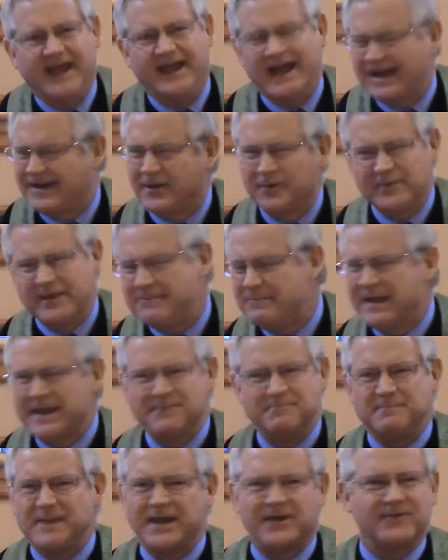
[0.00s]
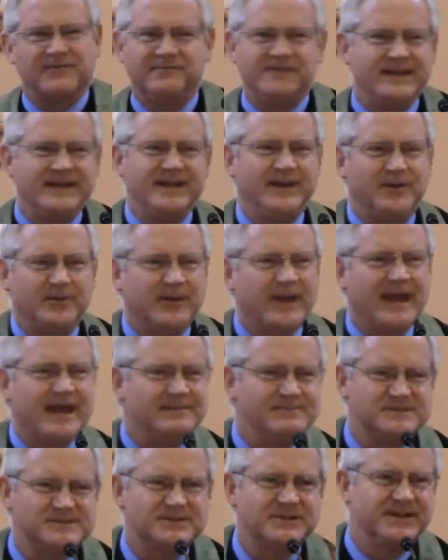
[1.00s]
I know they make better video
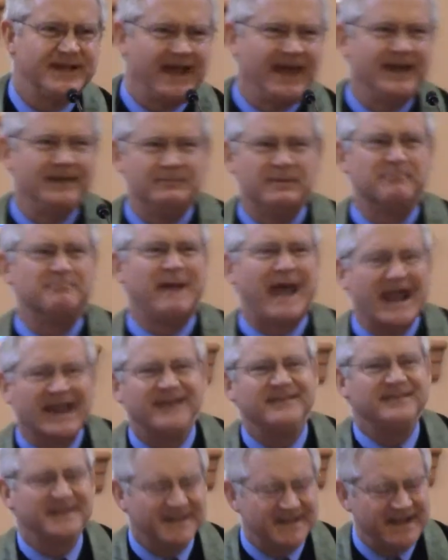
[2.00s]
games today, but back in